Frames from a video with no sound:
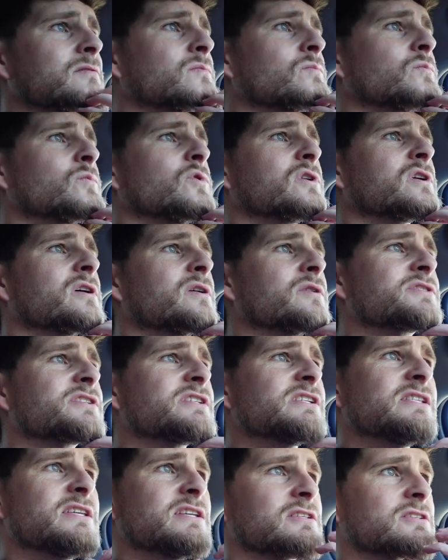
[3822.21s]
we'll go
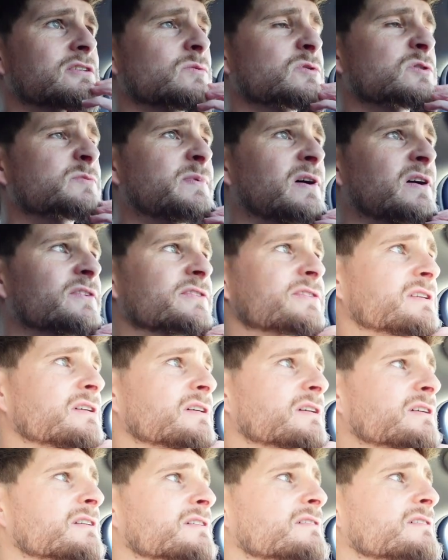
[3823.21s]
see these two spots, the